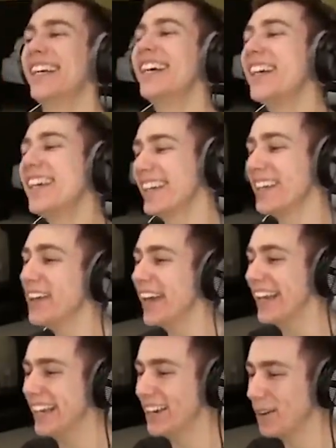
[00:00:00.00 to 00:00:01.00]
right, finish you eat
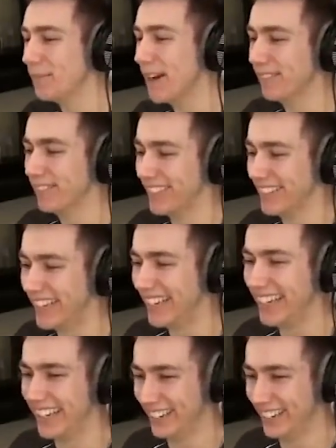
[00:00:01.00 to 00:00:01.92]
dinner. your mum for dinner.